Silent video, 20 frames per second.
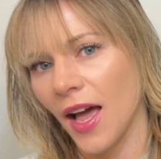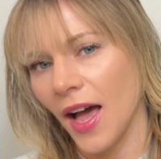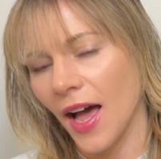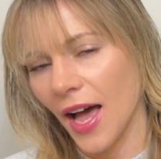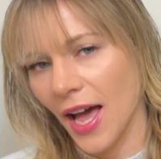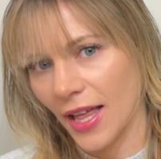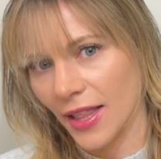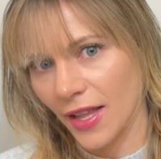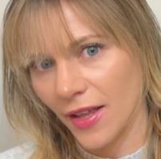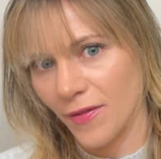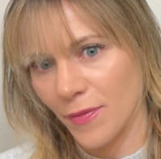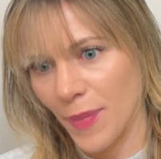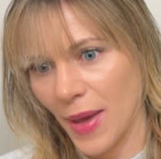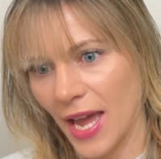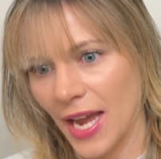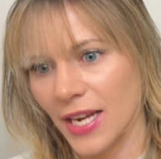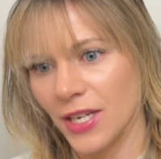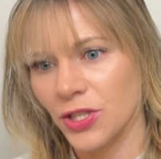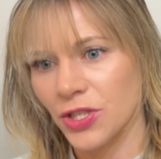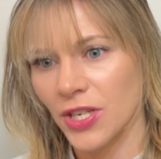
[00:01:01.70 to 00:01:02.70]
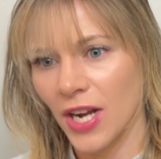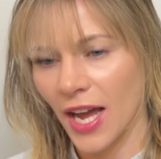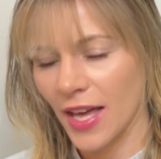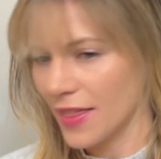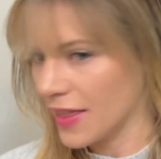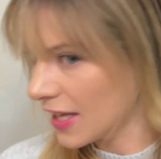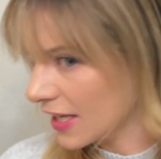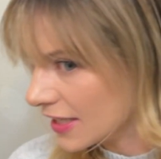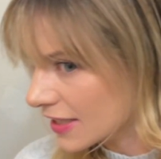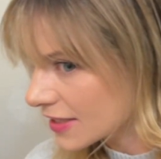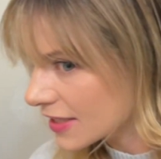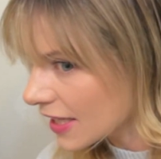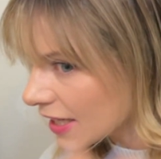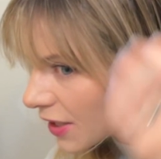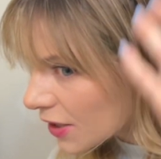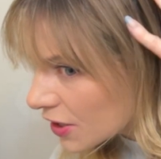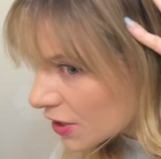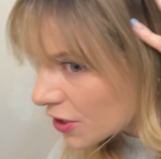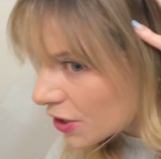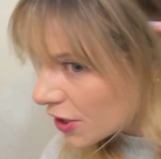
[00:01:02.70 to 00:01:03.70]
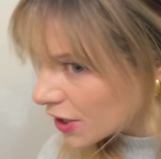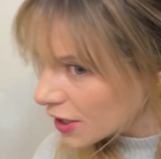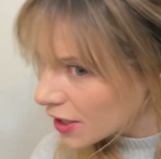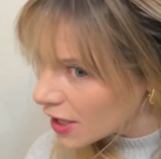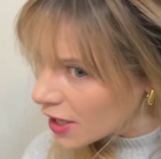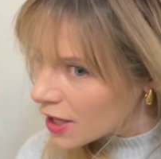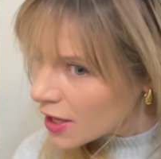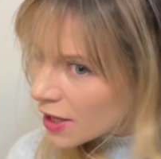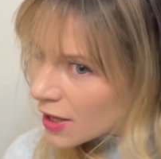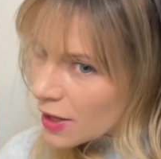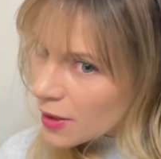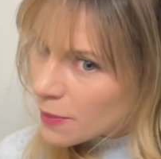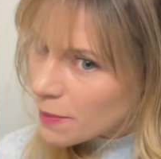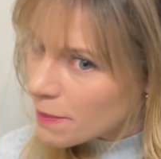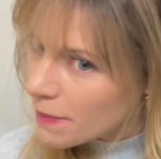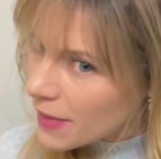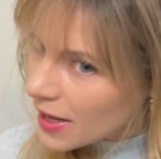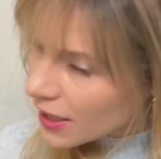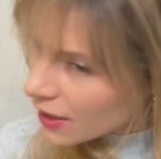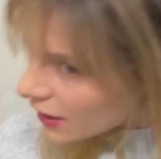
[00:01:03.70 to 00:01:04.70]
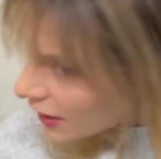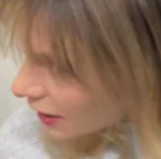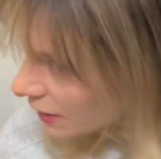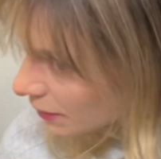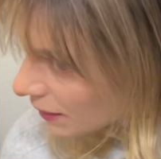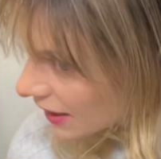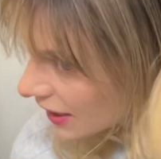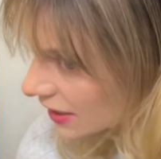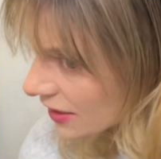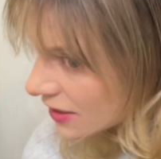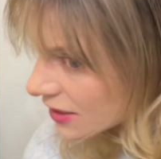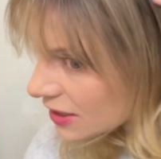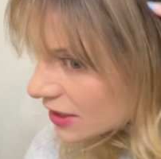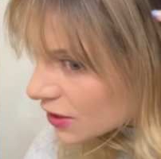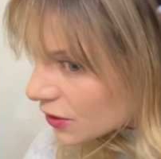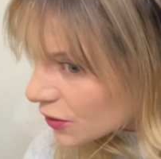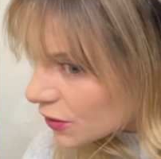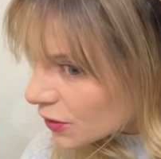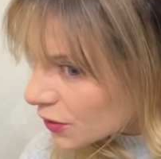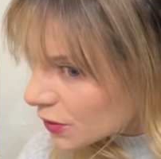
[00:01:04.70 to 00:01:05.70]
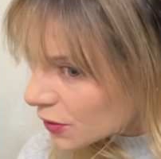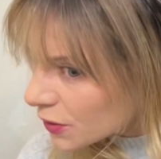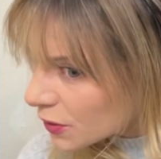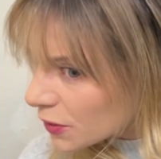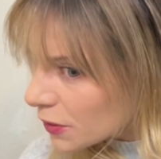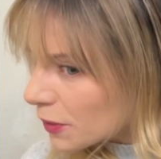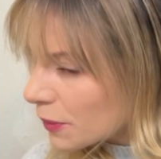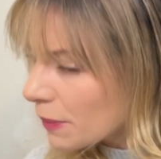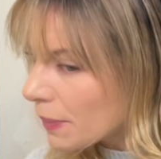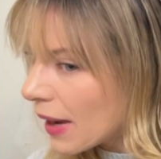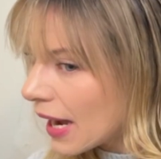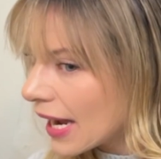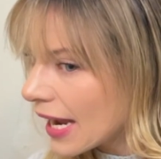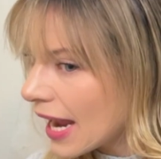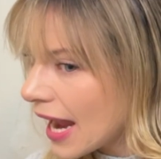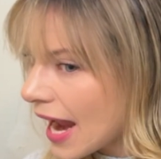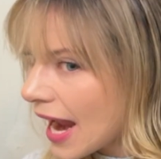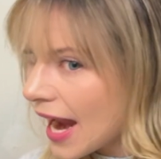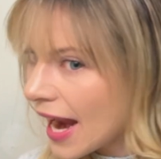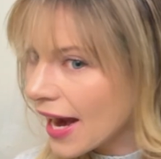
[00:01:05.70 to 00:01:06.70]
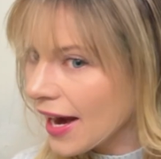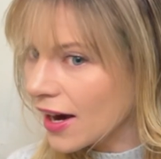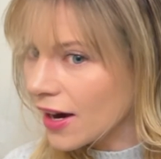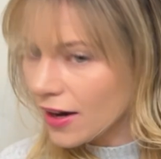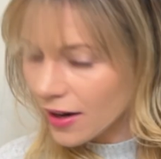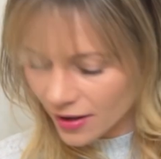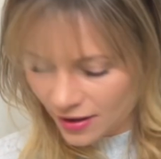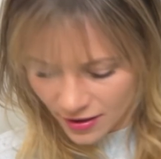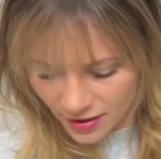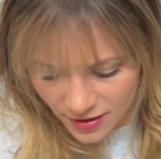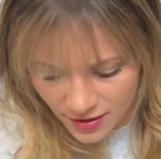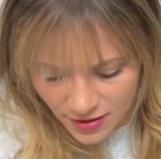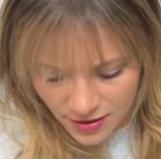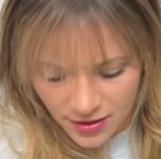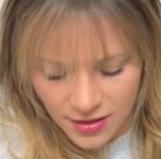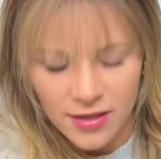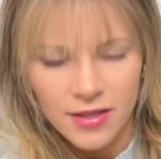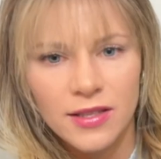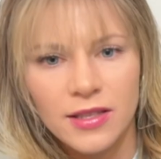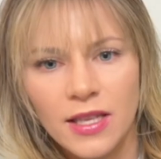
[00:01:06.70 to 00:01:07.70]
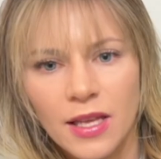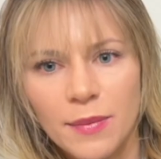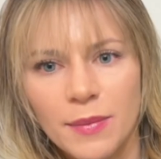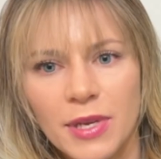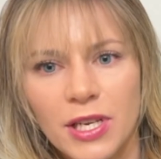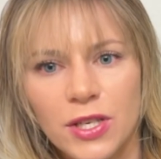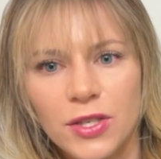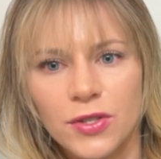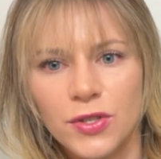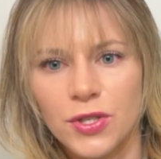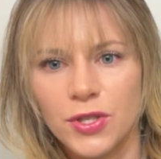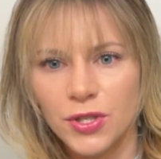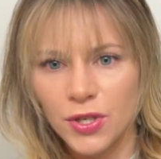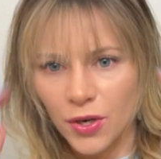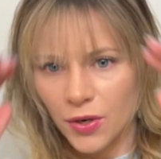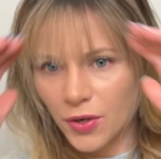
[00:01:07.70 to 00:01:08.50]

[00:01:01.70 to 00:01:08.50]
I love beige. I think it's like a good merriment to my hair. Let me show